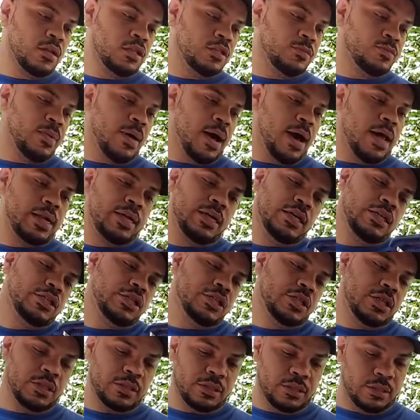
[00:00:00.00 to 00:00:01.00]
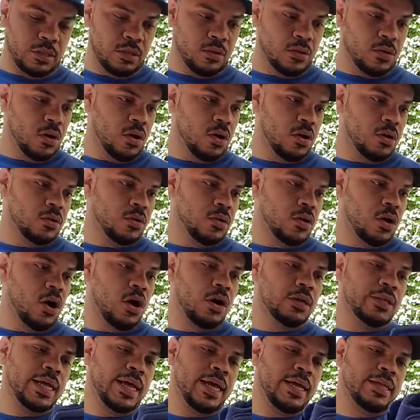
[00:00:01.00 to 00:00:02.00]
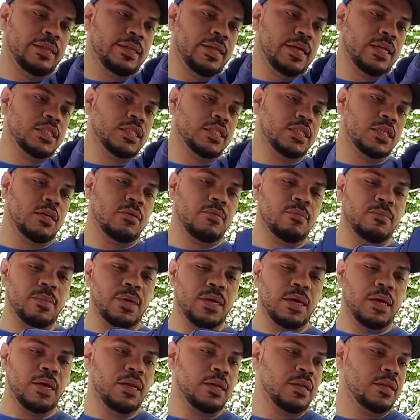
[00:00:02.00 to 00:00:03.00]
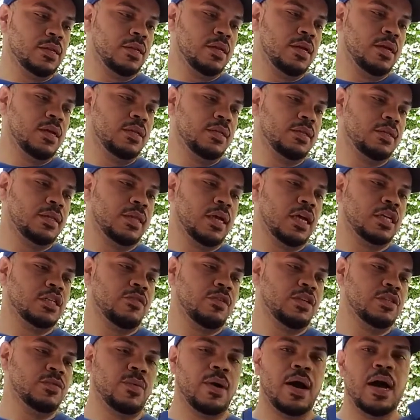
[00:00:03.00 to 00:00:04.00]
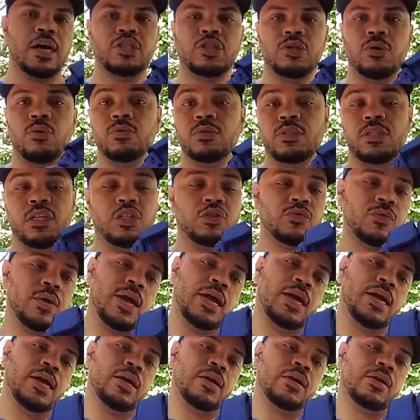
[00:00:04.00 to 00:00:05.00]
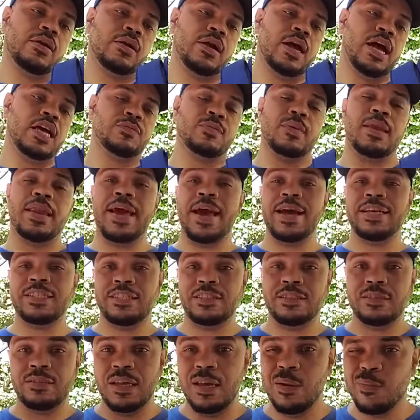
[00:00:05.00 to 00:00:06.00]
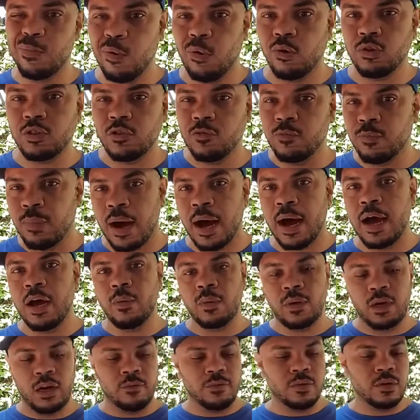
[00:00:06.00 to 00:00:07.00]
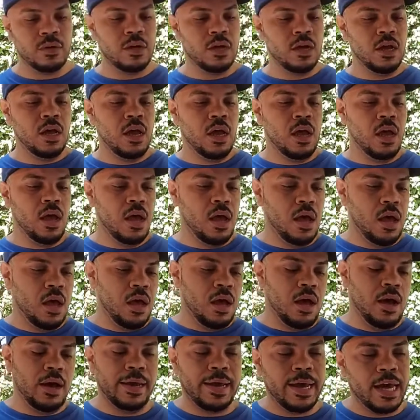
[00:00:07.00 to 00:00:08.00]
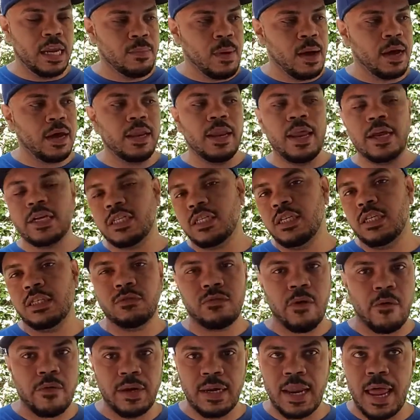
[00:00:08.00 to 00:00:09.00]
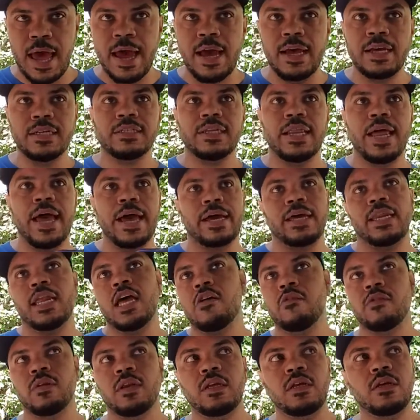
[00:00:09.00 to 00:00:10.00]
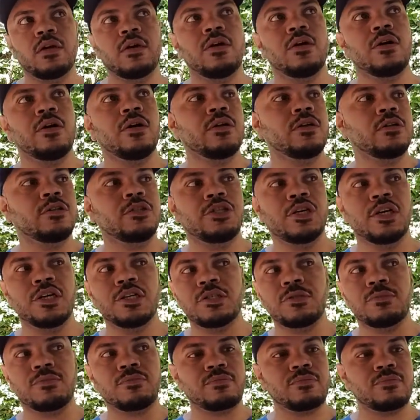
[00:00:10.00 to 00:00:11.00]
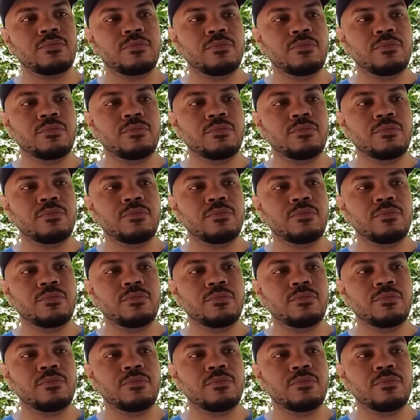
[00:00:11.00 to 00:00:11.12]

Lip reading: It's probably just all that and then some, but that's the reason why I chose these right here as my last impulsive buy or whatever. Again, my collection is lacking heavily on just